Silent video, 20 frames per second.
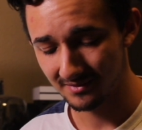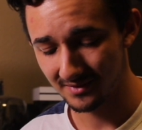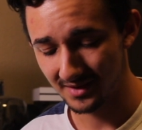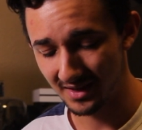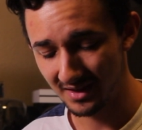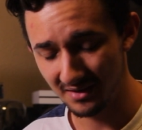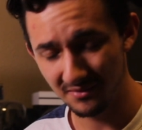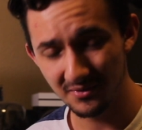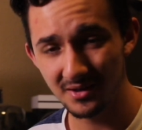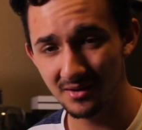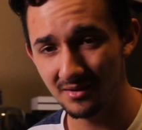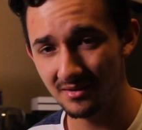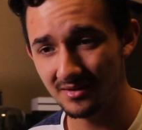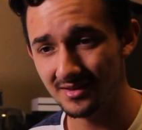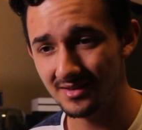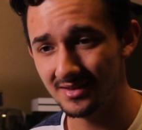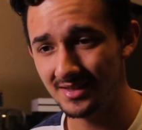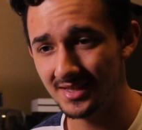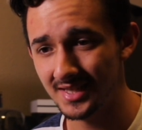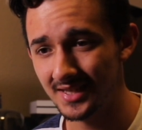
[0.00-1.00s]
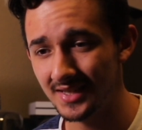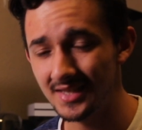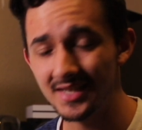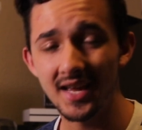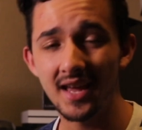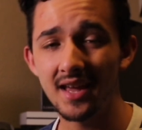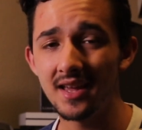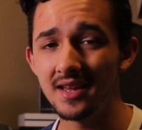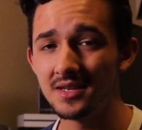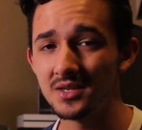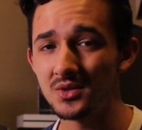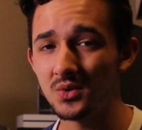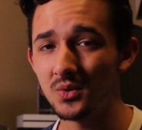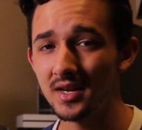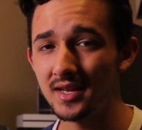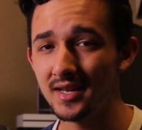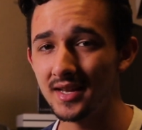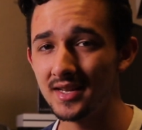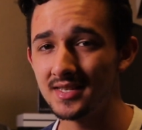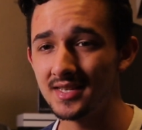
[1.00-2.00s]
Even today in
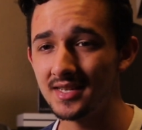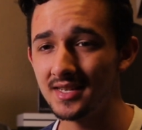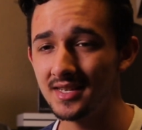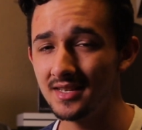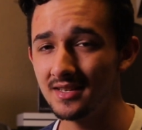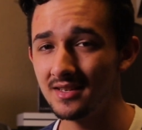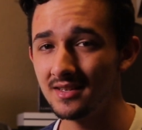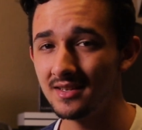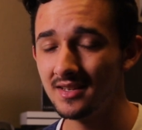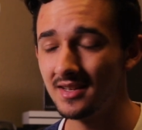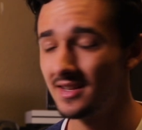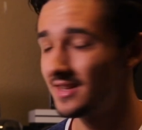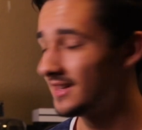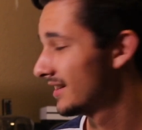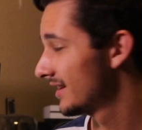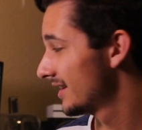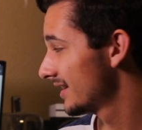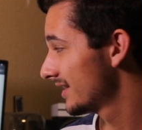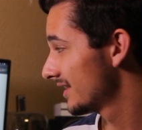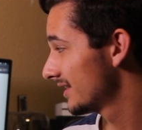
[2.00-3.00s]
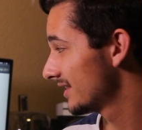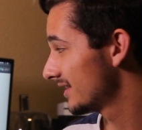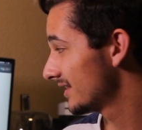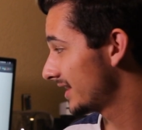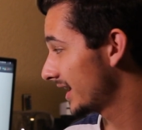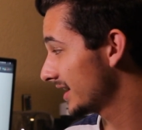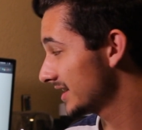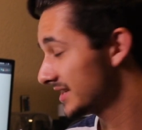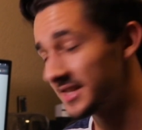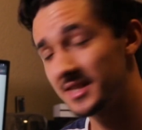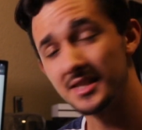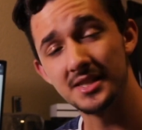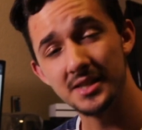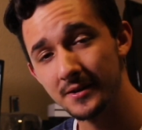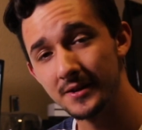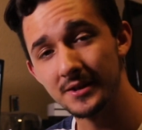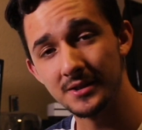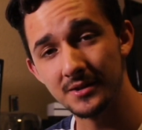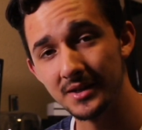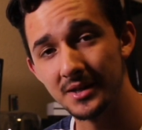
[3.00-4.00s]
2018, that is a
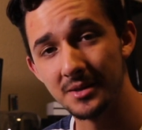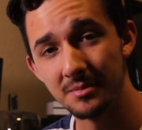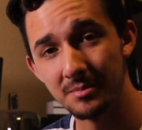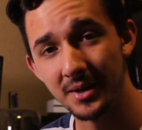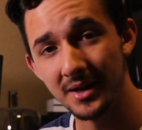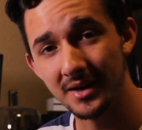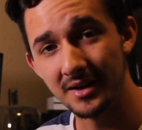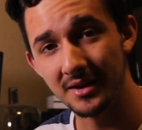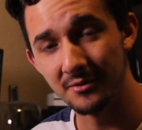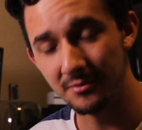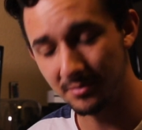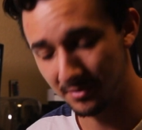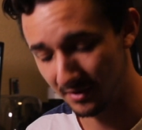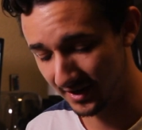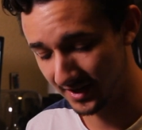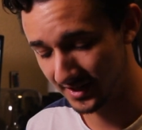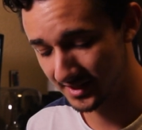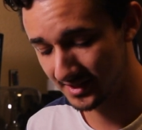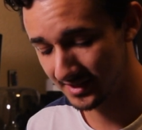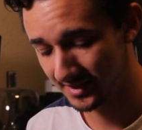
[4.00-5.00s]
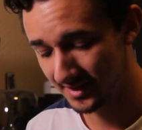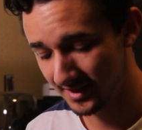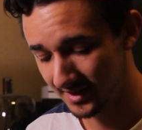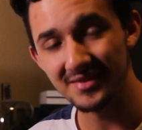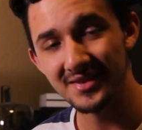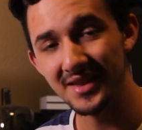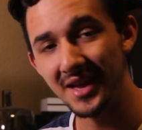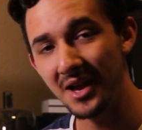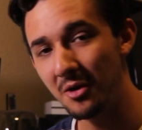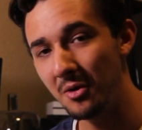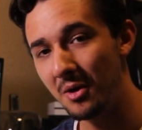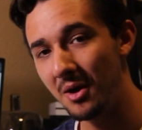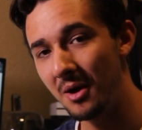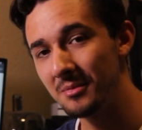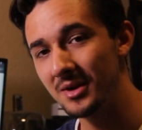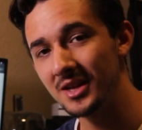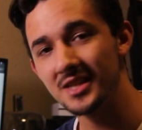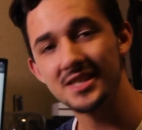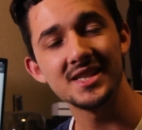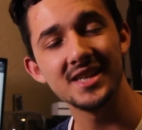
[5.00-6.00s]
seriously competitive price. Now,
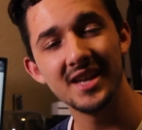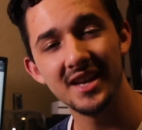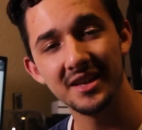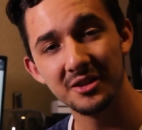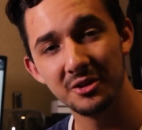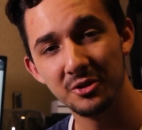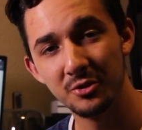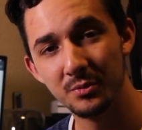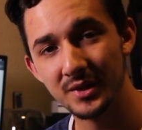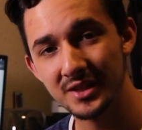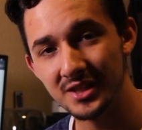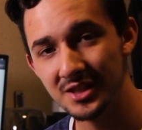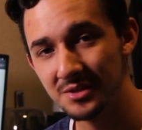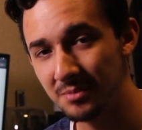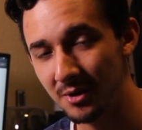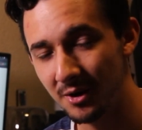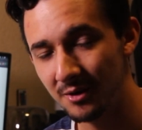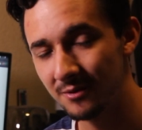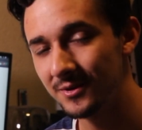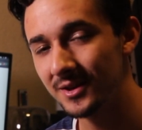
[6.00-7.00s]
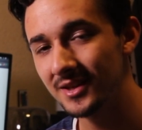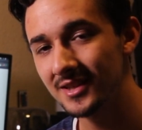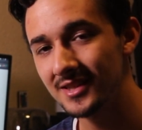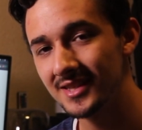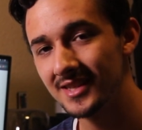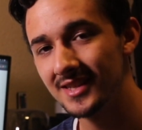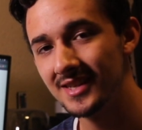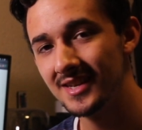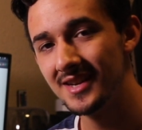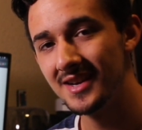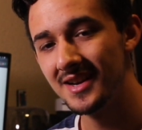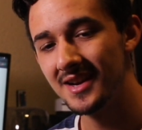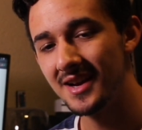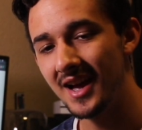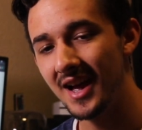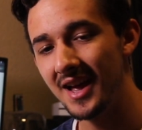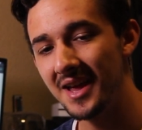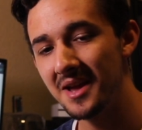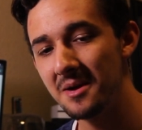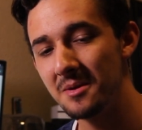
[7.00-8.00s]
I'm not saying the Lumix is perfect.
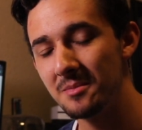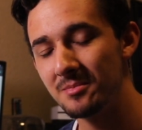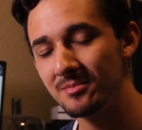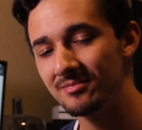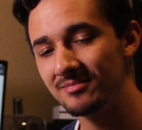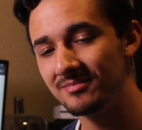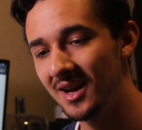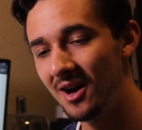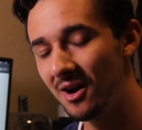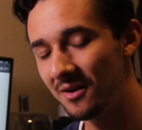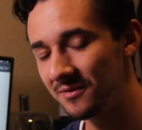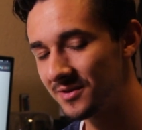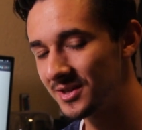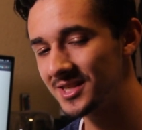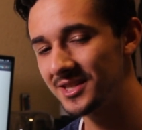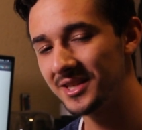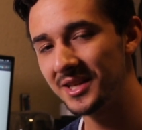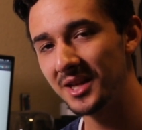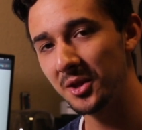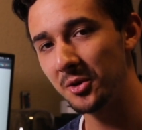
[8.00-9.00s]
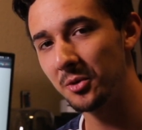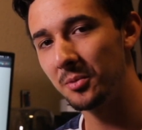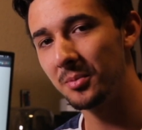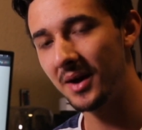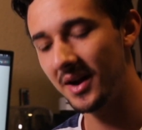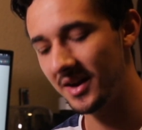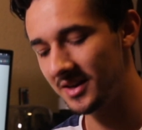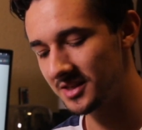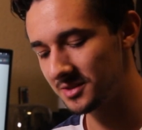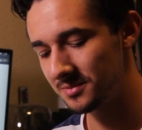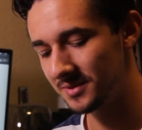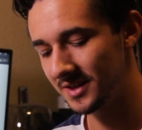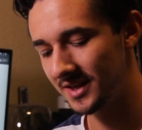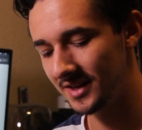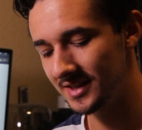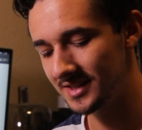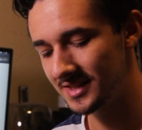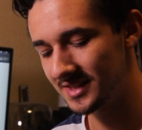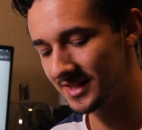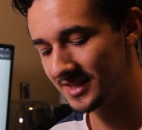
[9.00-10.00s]
I am obviously a little biased
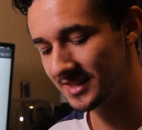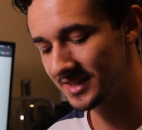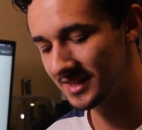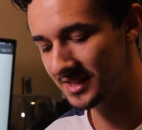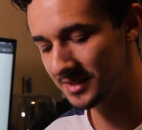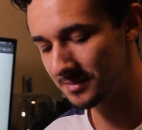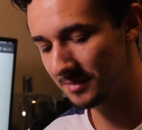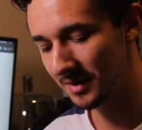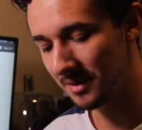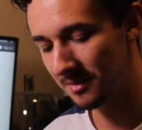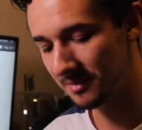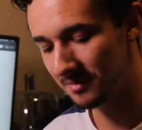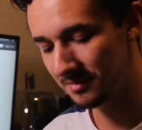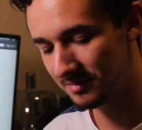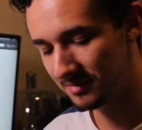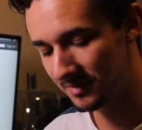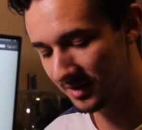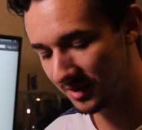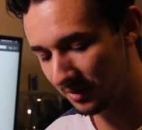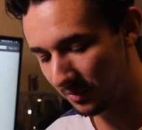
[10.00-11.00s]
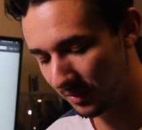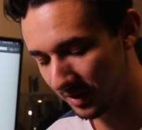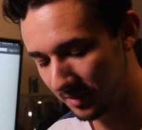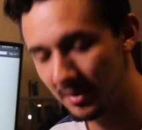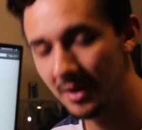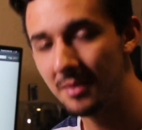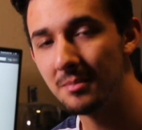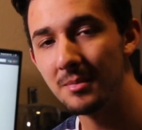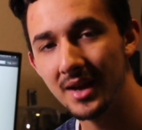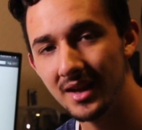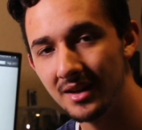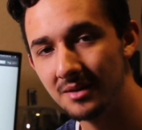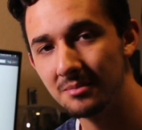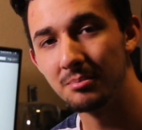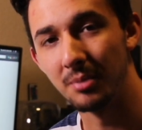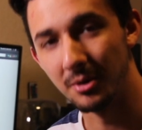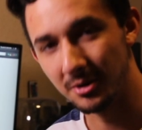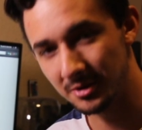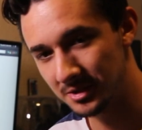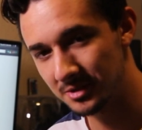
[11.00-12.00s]
because this is my, one of my
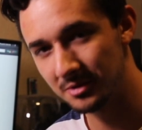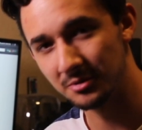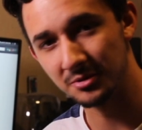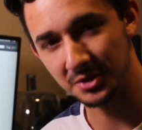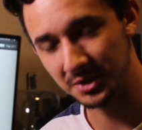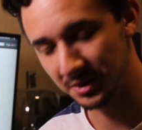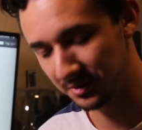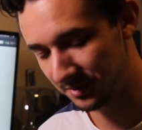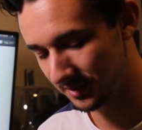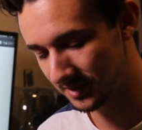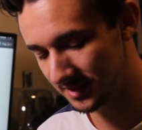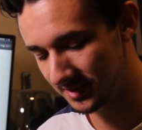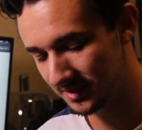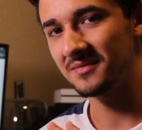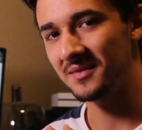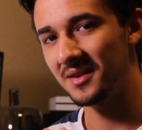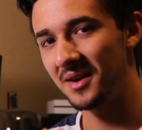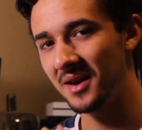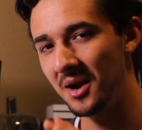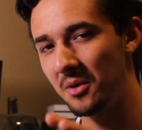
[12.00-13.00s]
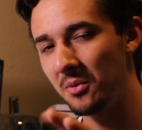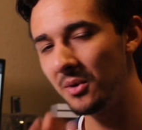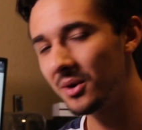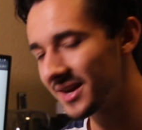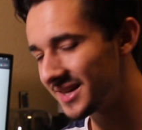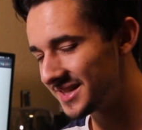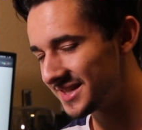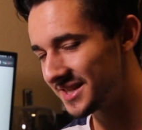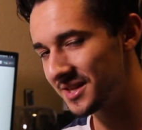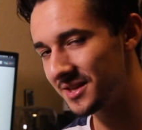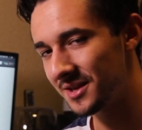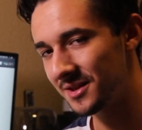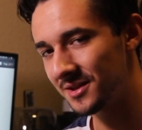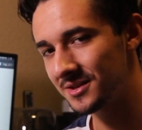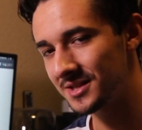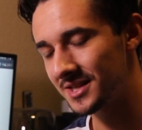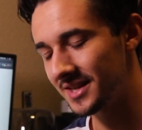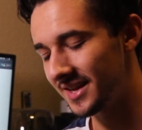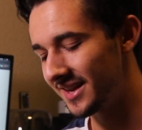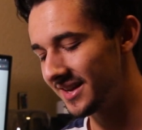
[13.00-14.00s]
main personal shooters. I will get to the
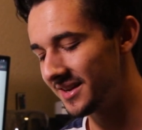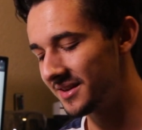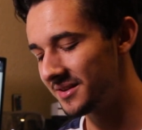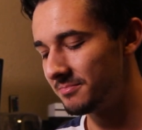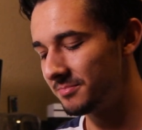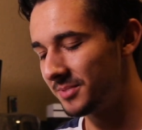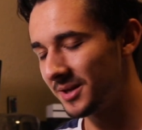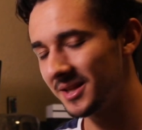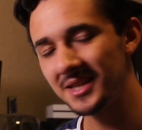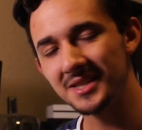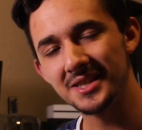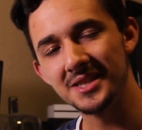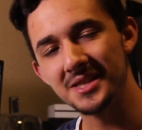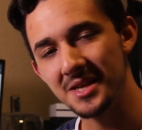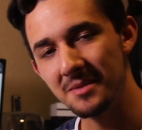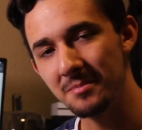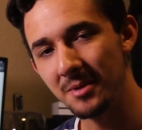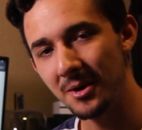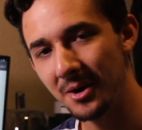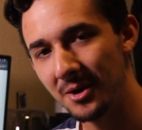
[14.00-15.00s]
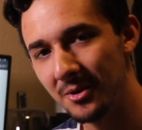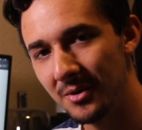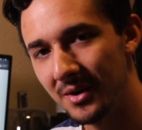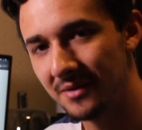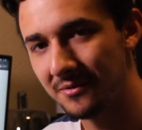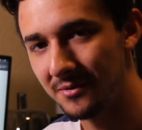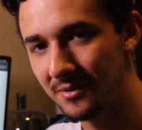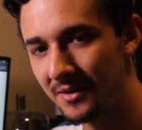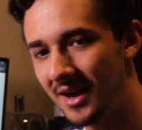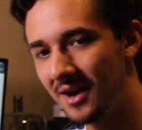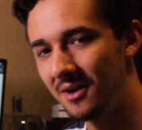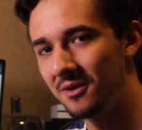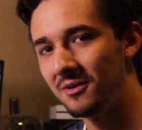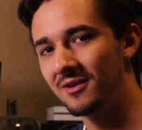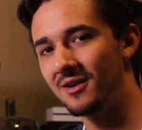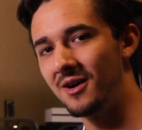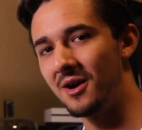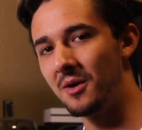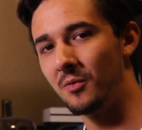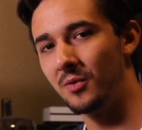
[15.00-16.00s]
other side, but let's just keep on going for
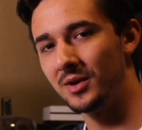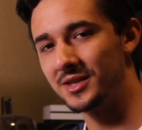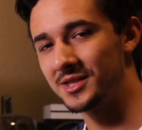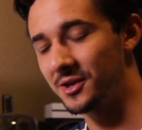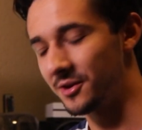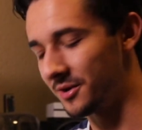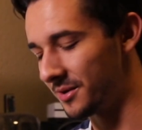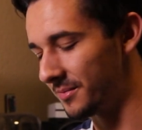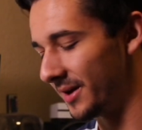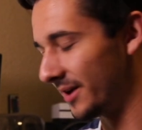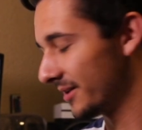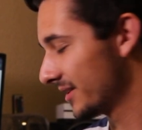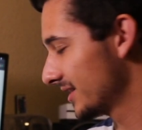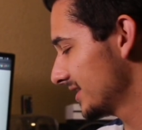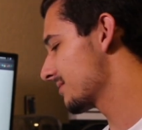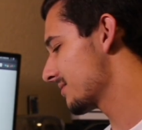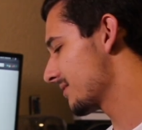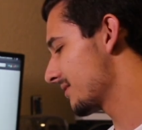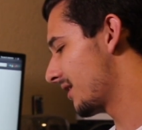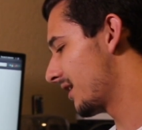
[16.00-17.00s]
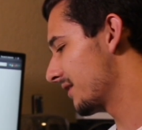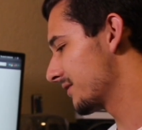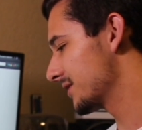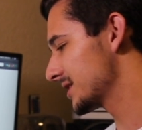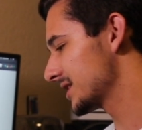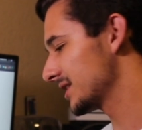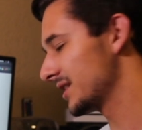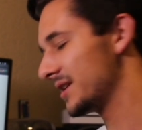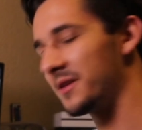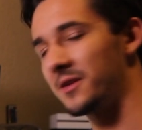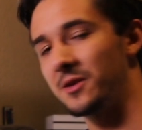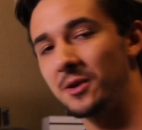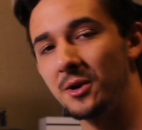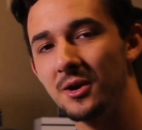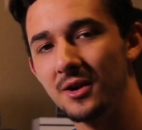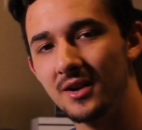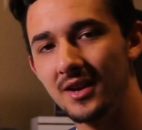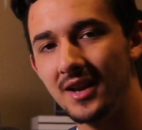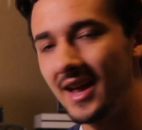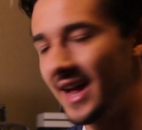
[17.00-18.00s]
now on what's good about it. Obviously,
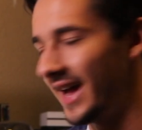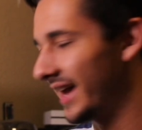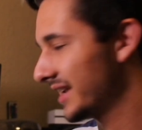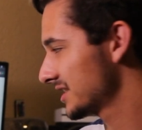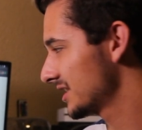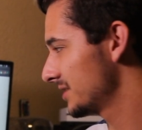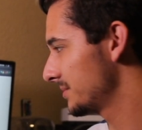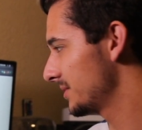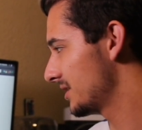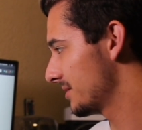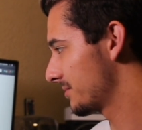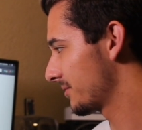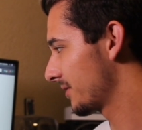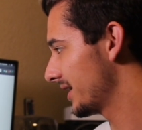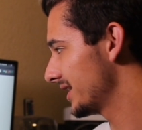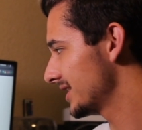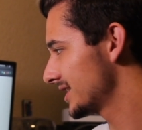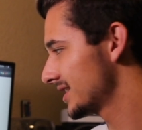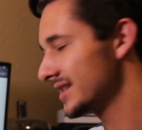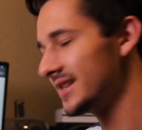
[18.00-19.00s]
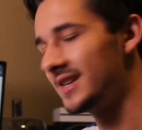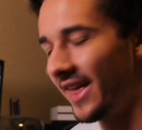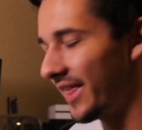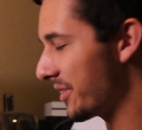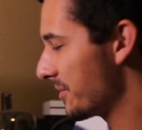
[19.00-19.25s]
third has to be the price.